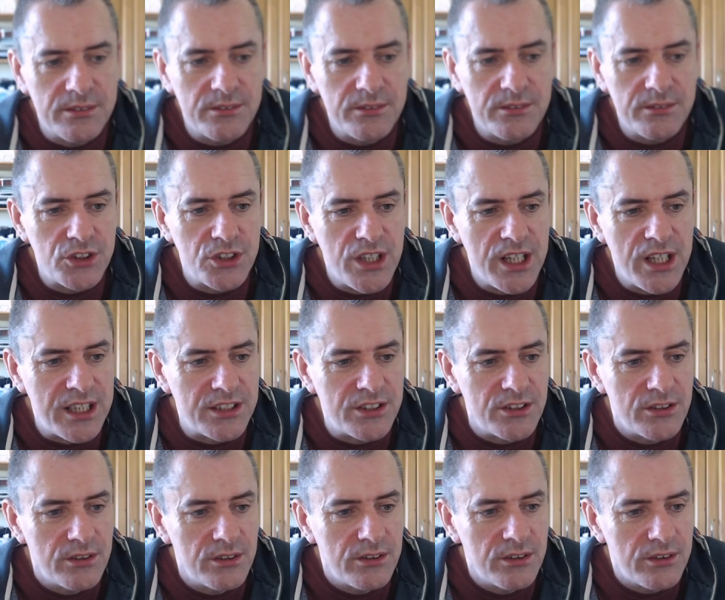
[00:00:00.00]
Sinead.
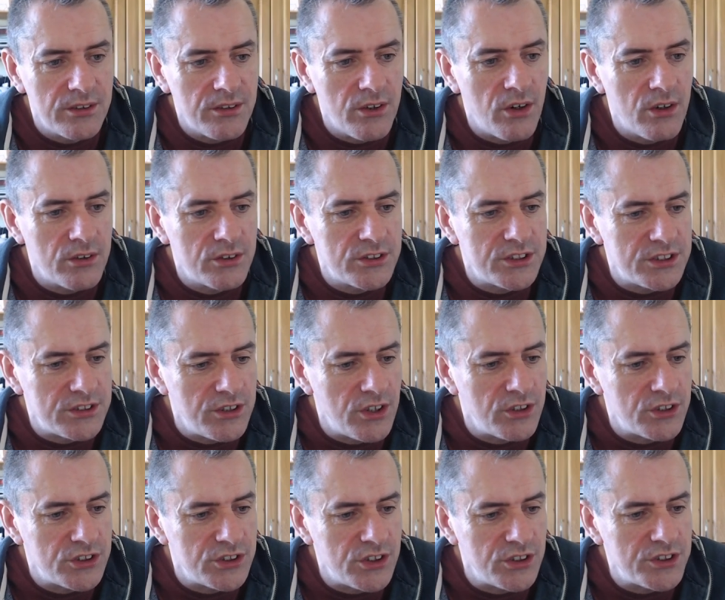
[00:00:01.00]
Her
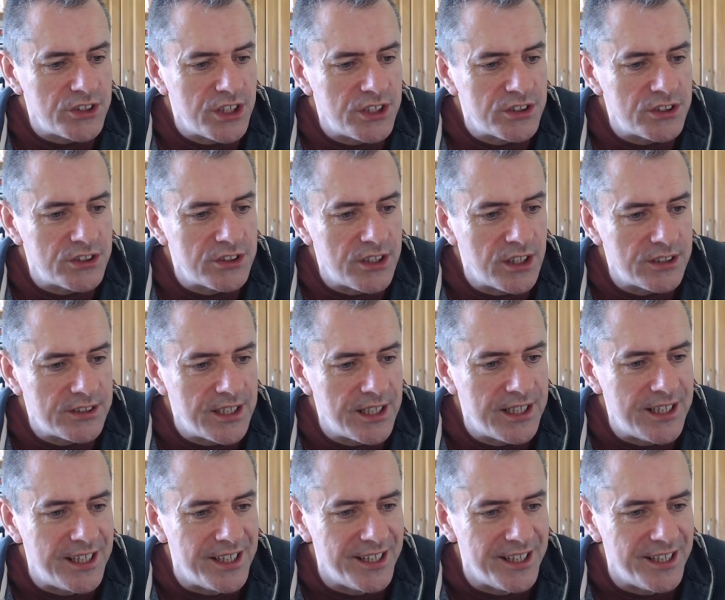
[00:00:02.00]
search engine's not deadly.